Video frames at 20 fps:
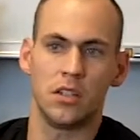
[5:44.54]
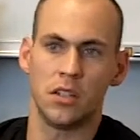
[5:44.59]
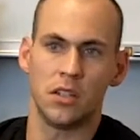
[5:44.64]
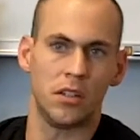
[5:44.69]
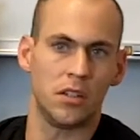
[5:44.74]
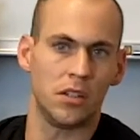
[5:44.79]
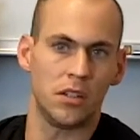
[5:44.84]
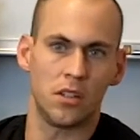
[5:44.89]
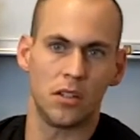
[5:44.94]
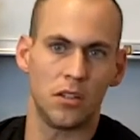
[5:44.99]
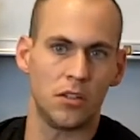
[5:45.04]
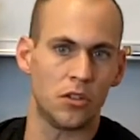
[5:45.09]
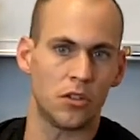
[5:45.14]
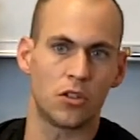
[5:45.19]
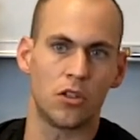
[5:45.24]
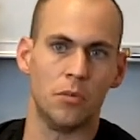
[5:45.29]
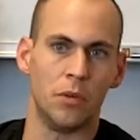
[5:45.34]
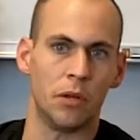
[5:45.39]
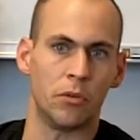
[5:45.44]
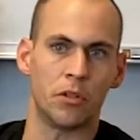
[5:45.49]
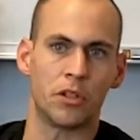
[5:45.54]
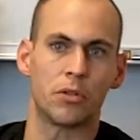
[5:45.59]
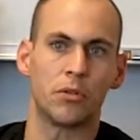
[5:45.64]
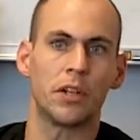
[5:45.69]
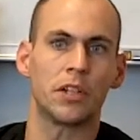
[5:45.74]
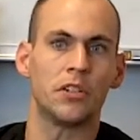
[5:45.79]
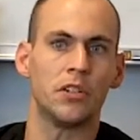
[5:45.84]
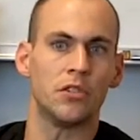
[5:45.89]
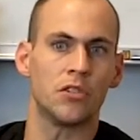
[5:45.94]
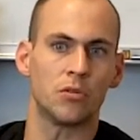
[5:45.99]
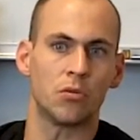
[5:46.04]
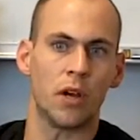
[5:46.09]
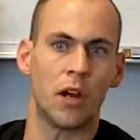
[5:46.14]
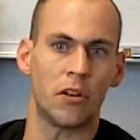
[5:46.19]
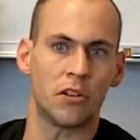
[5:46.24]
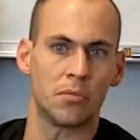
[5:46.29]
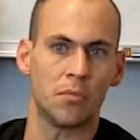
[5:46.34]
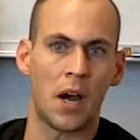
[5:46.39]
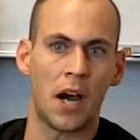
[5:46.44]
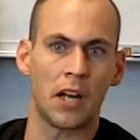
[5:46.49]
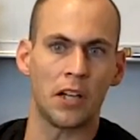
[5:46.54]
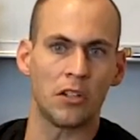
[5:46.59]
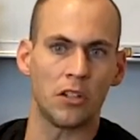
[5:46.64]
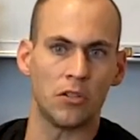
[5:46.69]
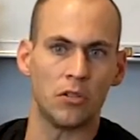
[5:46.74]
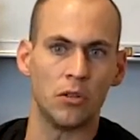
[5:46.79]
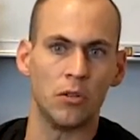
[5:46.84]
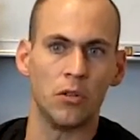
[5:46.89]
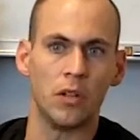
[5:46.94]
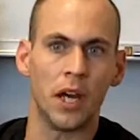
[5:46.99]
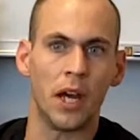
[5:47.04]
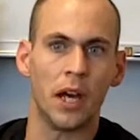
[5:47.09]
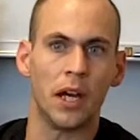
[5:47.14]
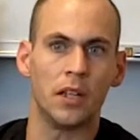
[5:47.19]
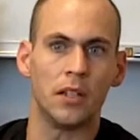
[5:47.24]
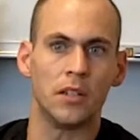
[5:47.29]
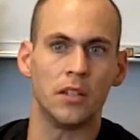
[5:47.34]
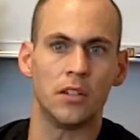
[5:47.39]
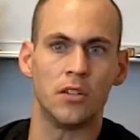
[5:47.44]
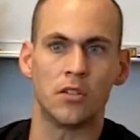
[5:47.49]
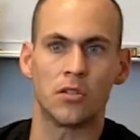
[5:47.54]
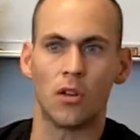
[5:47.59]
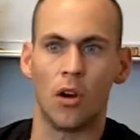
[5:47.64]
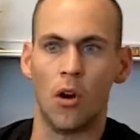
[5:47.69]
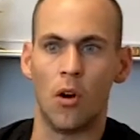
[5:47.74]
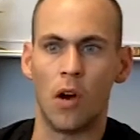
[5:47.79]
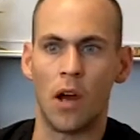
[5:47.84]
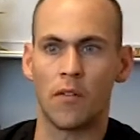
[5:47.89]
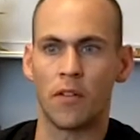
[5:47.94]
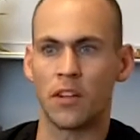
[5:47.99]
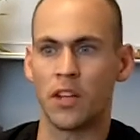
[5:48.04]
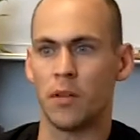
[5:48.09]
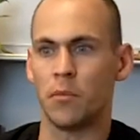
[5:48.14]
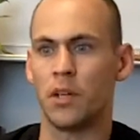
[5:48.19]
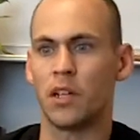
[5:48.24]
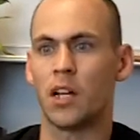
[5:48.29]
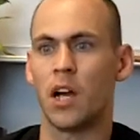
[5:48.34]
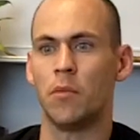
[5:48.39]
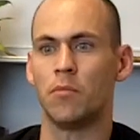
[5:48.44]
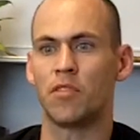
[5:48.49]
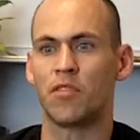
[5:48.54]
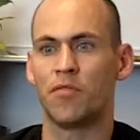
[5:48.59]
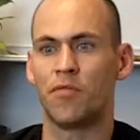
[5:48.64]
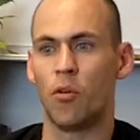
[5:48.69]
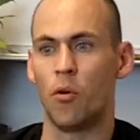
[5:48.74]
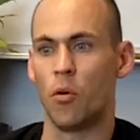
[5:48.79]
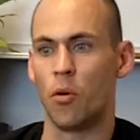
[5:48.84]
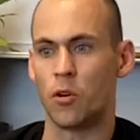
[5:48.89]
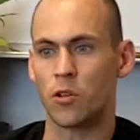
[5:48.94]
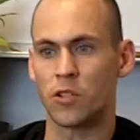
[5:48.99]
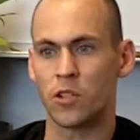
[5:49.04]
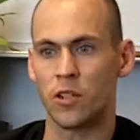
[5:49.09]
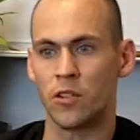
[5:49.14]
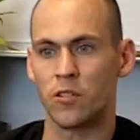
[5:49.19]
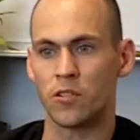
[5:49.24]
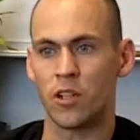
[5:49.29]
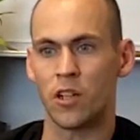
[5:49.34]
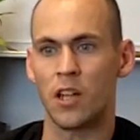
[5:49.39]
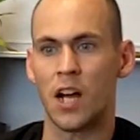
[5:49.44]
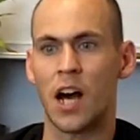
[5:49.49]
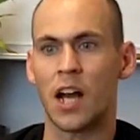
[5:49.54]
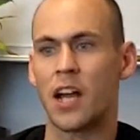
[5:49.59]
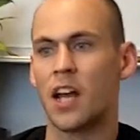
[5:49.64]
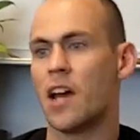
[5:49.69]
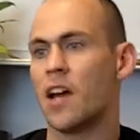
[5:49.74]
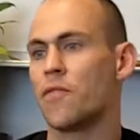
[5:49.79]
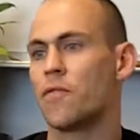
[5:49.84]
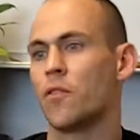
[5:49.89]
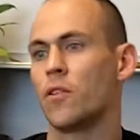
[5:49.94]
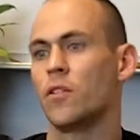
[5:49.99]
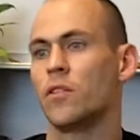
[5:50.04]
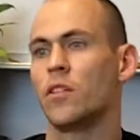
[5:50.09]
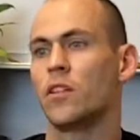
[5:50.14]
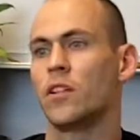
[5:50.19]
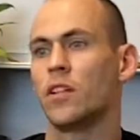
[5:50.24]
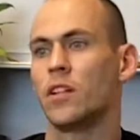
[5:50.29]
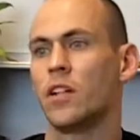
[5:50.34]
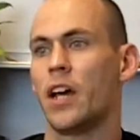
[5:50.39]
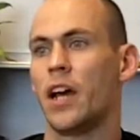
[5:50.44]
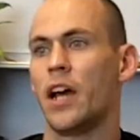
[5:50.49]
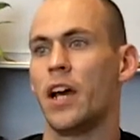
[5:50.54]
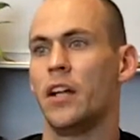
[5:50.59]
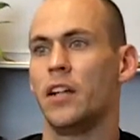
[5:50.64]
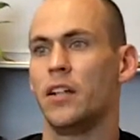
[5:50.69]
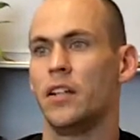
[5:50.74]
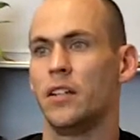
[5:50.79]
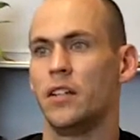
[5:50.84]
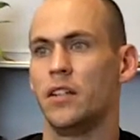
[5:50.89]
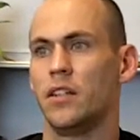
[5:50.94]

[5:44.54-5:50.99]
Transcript: there's just too many restrictions throughout his body to do that, and so everything becomes forced, and there's a lot of effort that